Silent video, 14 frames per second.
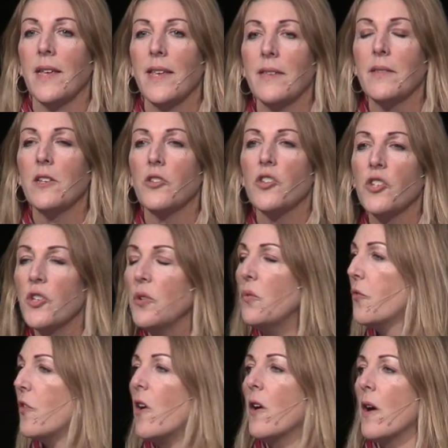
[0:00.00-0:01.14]
isn't too
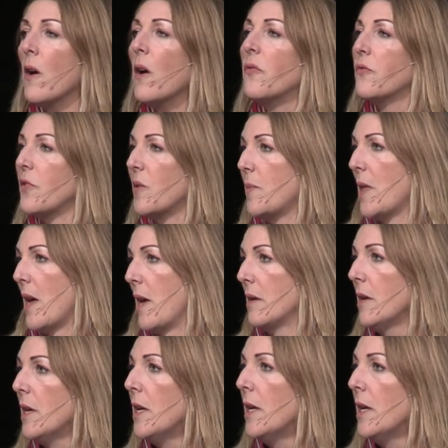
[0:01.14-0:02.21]
far off from that.